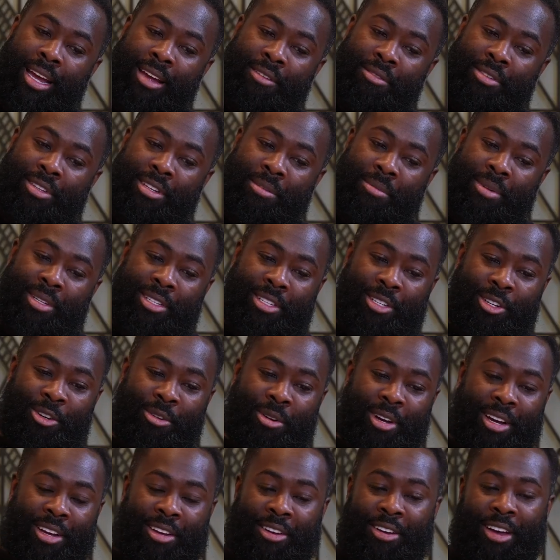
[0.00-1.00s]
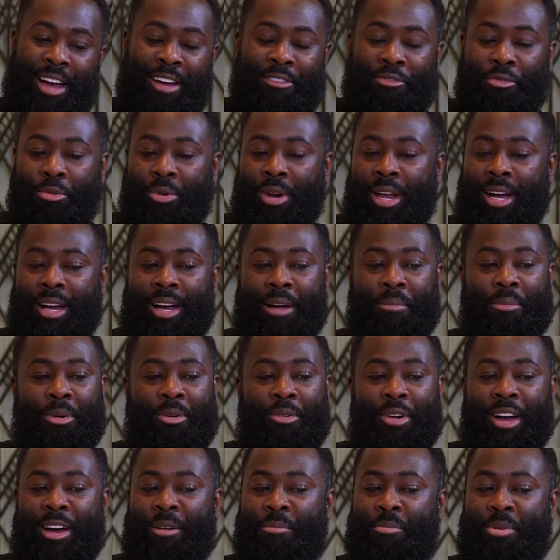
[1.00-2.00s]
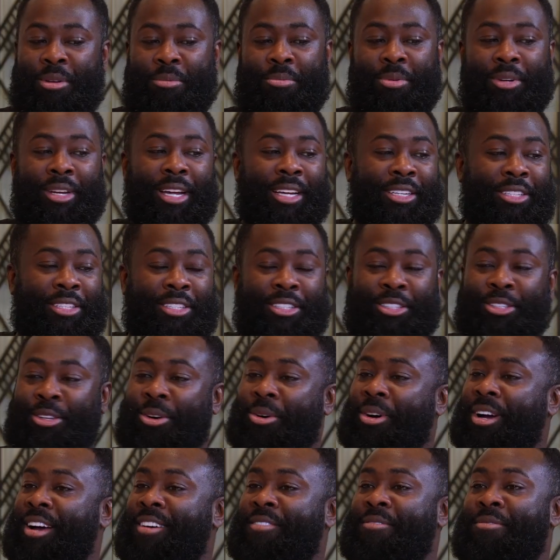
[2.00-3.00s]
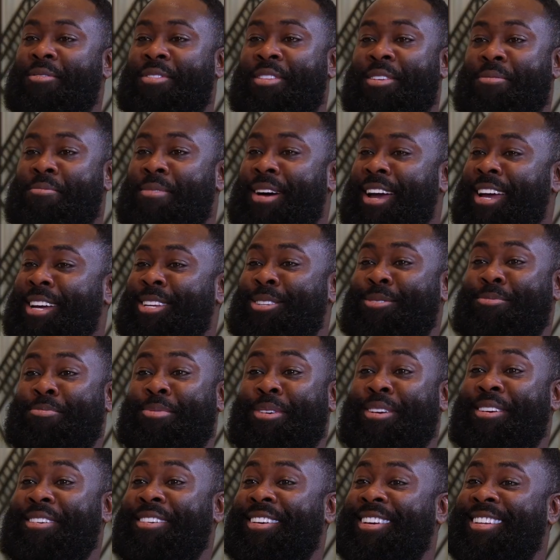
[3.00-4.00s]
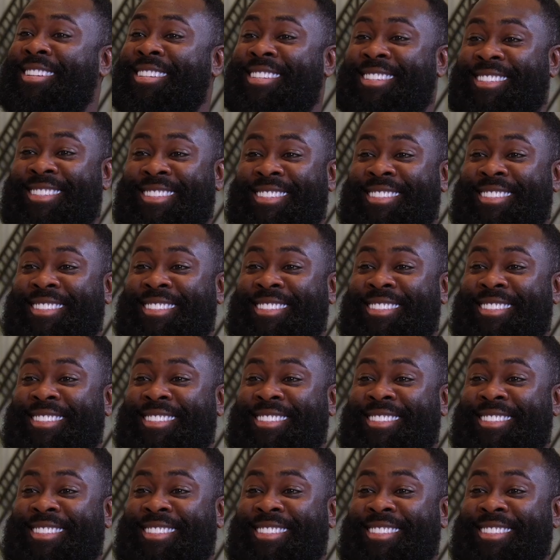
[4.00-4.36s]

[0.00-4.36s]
every time I feel like I'm around people that just don't have my experience.